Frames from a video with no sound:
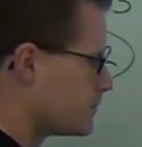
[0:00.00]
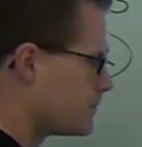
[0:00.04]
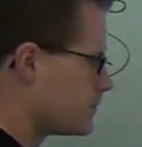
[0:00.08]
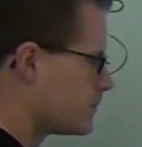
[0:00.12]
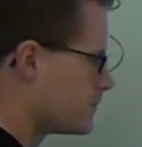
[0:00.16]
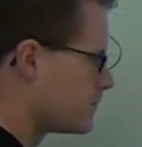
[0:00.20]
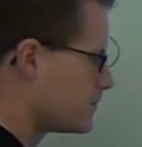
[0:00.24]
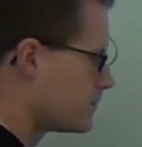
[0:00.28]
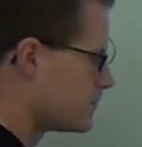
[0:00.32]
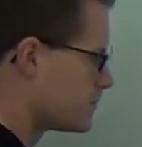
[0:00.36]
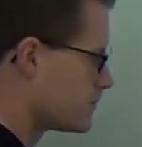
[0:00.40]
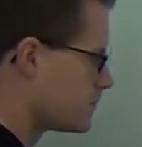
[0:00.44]

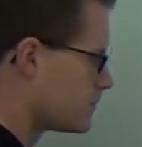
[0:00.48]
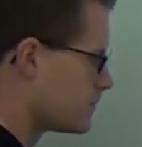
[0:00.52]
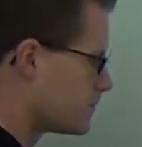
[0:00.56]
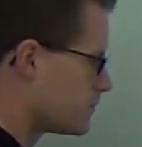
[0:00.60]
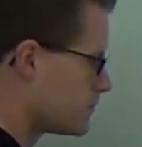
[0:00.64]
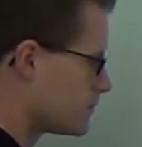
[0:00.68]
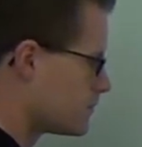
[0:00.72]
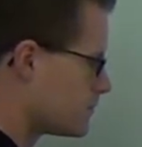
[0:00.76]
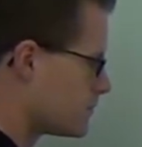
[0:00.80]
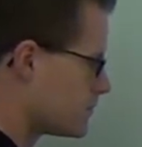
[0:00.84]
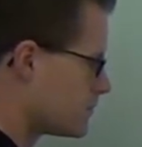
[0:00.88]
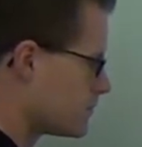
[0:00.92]

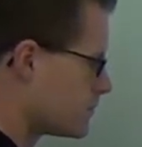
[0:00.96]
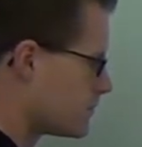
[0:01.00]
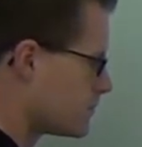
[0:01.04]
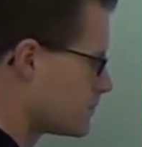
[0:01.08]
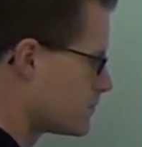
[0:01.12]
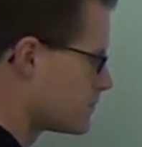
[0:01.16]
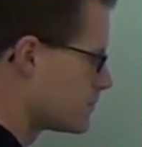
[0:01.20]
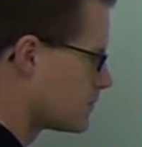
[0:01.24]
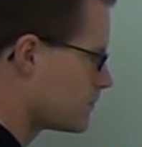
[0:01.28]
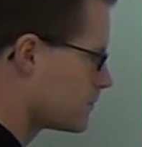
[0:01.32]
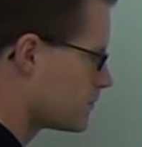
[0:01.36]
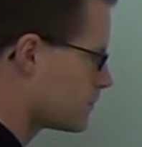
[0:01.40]

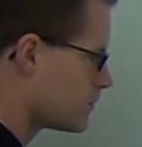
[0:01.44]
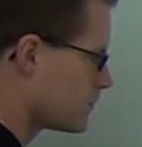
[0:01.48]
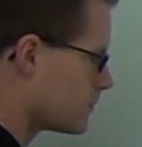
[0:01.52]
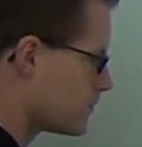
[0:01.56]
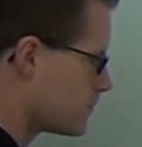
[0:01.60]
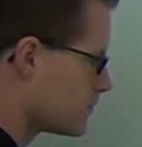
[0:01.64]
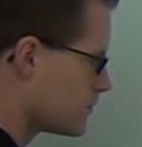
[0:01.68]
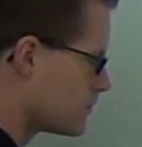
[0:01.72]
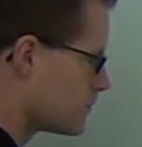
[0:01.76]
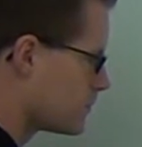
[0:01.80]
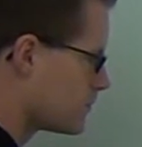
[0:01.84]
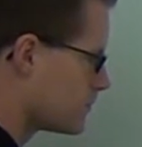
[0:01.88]

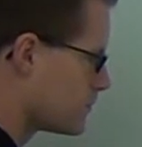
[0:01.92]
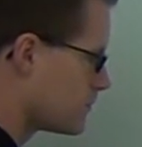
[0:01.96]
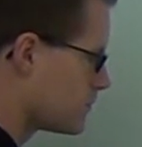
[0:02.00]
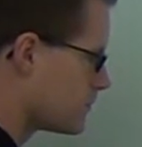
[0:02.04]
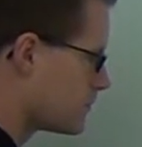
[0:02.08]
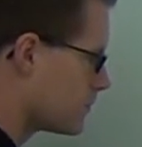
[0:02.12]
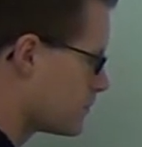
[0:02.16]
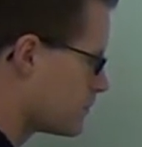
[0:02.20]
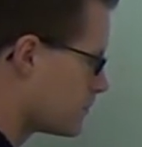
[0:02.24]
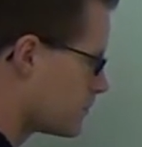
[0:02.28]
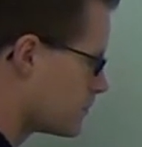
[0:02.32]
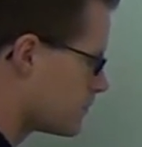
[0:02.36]

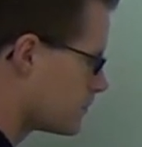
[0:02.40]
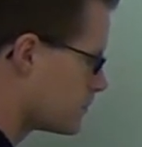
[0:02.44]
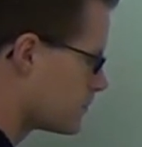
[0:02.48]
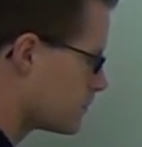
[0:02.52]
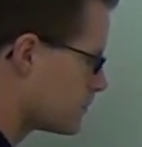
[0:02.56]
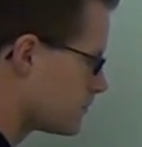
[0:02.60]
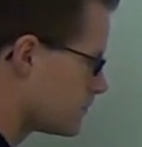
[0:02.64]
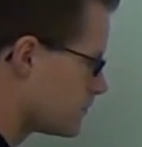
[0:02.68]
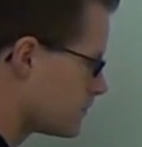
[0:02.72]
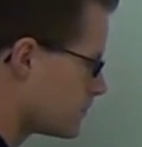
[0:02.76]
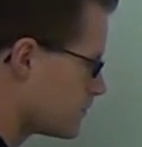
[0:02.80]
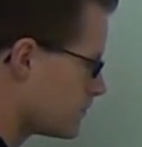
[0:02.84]

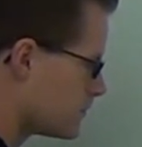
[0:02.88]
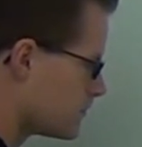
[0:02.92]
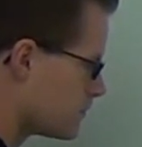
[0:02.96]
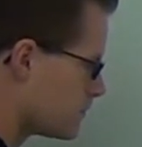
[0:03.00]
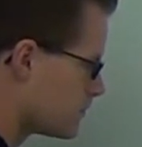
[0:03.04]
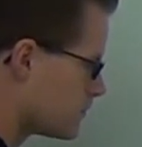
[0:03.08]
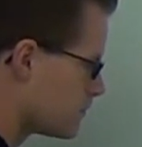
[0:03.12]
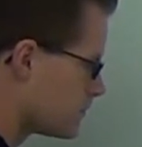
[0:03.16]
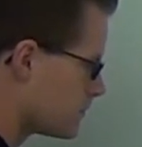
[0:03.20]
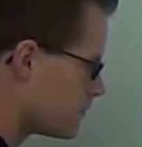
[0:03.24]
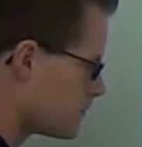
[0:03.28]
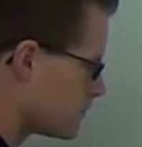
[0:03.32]

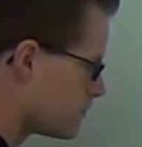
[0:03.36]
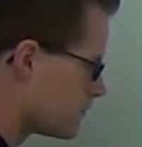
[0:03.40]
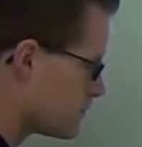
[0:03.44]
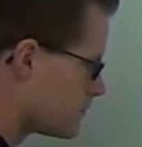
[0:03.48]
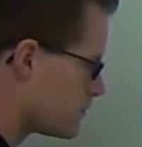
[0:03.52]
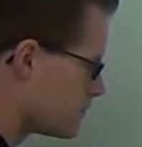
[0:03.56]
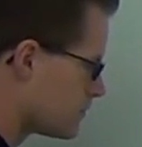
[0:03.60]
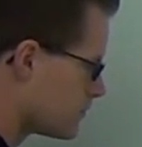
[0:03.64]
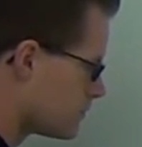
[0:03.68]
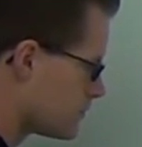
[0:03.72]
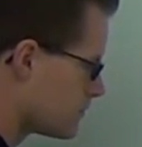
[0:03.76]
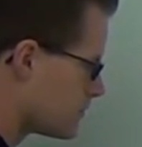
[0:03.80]

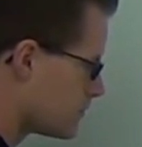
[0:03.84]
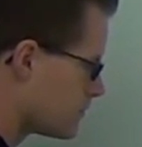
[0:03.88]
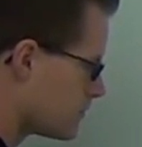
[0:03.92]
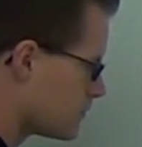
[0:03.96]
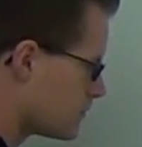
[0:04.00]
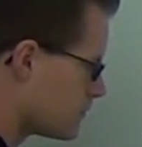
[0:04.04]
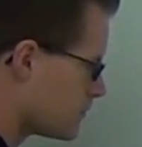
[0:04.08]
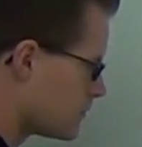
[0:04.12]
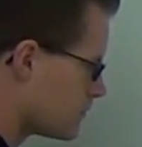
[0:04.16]
(no one is talking)